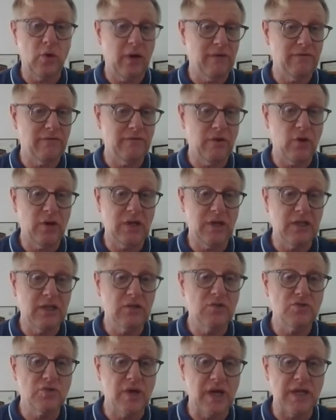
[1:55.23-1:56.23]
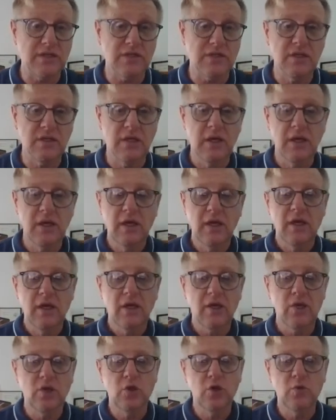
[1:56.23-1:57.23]
have very little trust
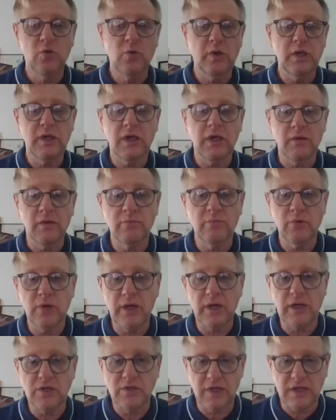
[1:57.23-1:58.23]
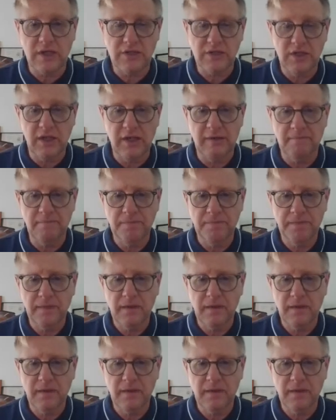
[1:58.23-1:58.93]
in who we can put our trust in.